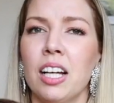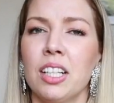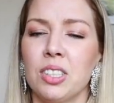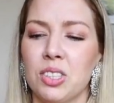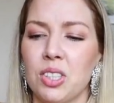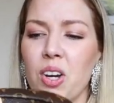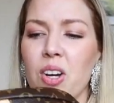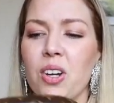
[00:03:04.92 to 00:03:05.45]

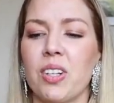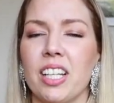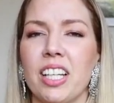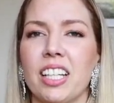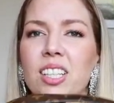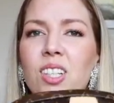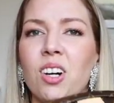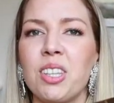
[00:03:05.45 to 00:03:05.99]
So
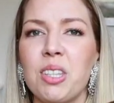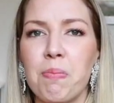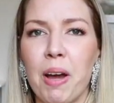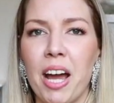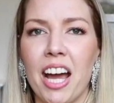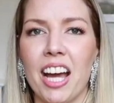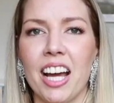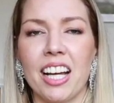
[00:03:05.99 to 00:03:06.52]
got the
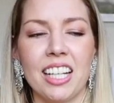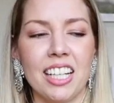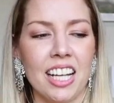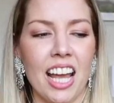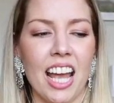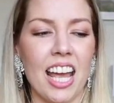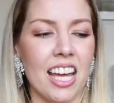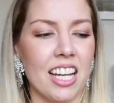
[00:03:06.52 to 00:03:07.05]
bag
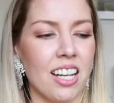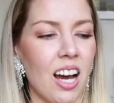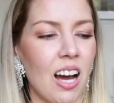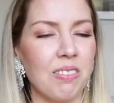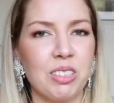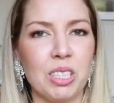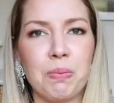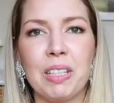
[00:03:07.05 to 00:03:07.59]
and
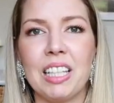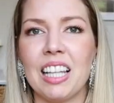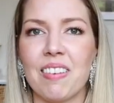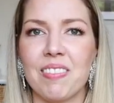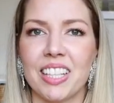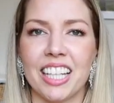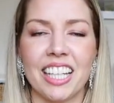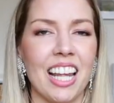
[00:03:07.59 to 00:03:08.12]
I've just been
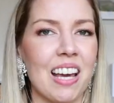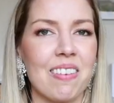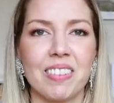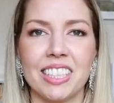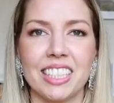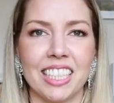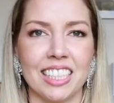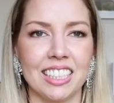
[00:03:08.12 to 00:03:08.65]
loving it ever
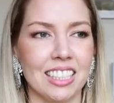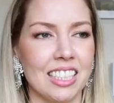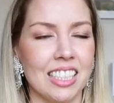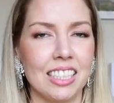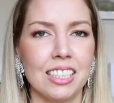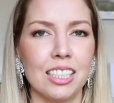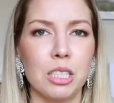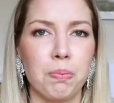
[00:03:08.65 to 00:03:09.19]
since.
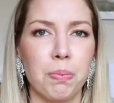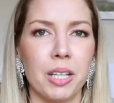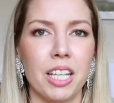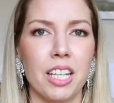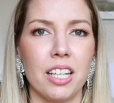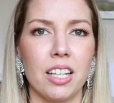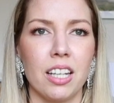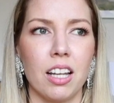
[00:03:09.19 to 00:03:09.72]

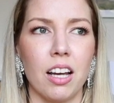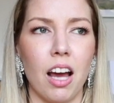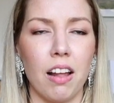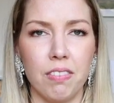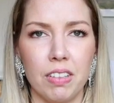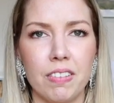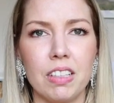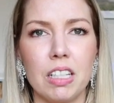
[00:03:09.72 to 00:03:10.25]

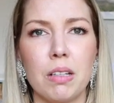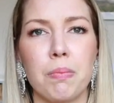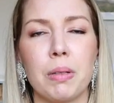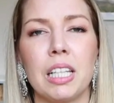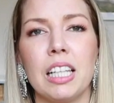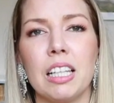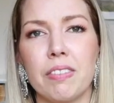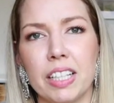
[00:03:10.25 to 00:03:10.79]
I've literally
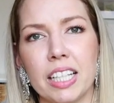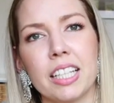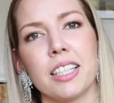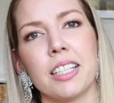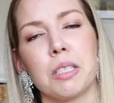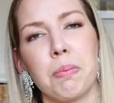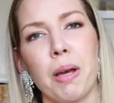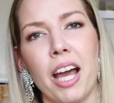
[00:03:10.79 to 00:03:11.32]
been living in
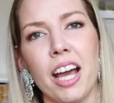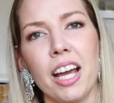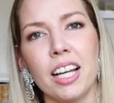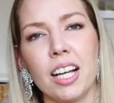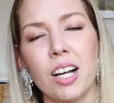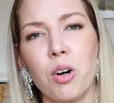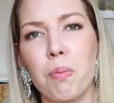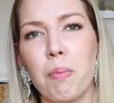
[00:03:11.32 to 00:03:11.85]
this
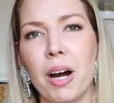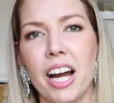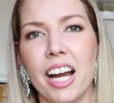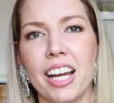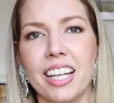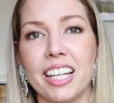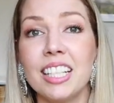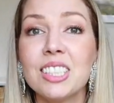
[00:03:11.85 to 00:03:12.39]
bag. On
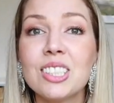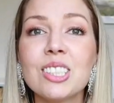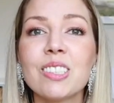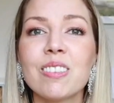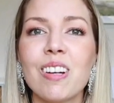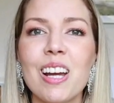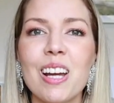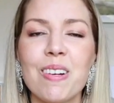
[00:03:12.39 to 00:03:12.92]
my
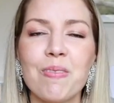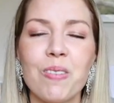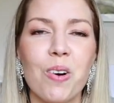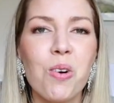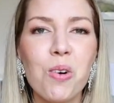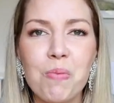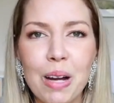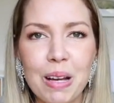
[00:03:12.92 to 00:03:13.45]
Instagram,
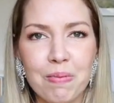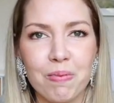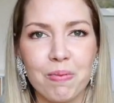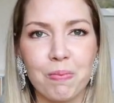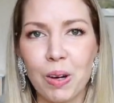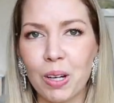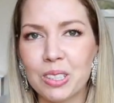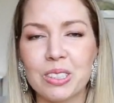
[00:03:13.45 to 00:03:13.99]
all my
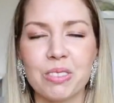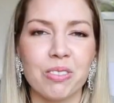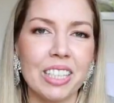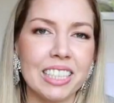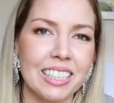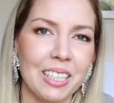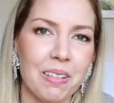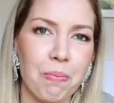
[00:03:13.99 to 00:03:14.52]
most
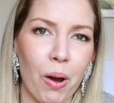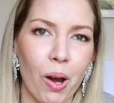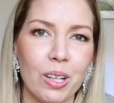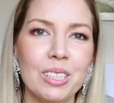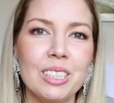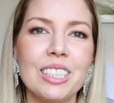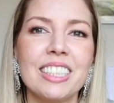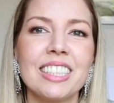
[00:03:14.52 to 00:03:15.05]
recent
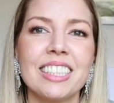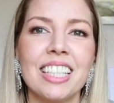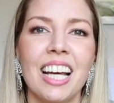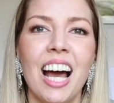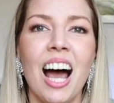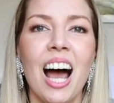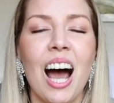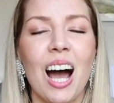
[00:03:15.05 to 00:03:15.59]
posts
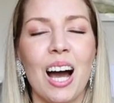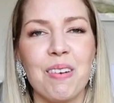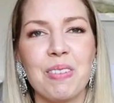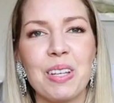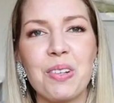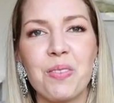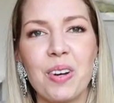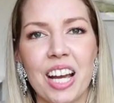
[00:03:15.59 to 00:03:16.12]
are
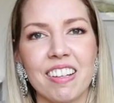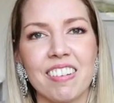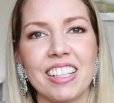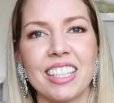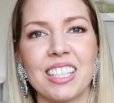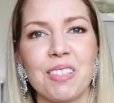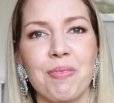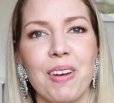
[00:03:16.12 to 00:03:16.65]
me
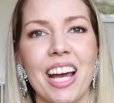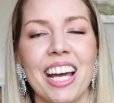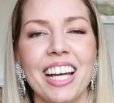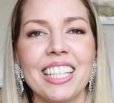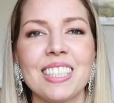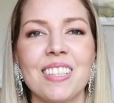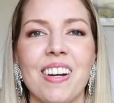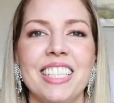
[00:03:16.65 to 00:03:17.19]
wearing this
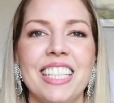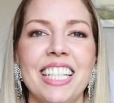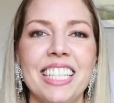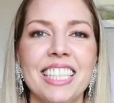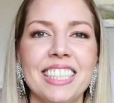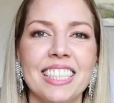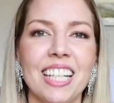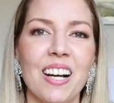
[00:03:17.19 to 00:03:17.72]
bag. So I need
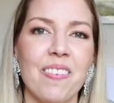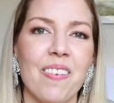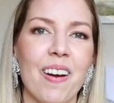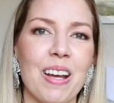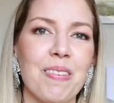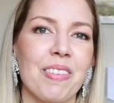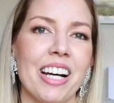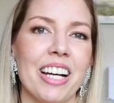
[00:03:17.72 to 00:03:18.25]
to start
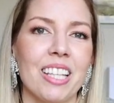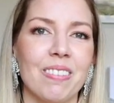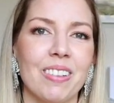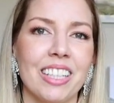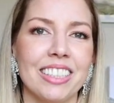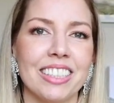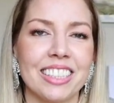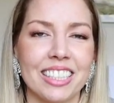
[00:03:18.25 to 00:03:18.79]
wearing my other
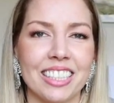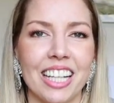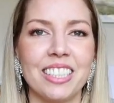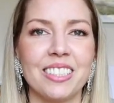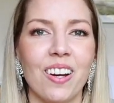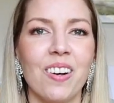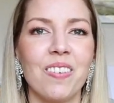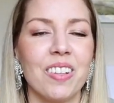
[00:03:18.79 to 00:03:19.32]
ones because I
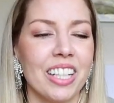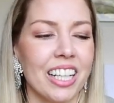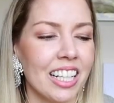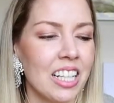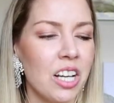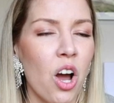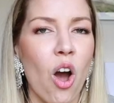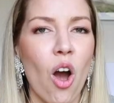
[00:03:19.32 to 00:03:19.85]
don't want to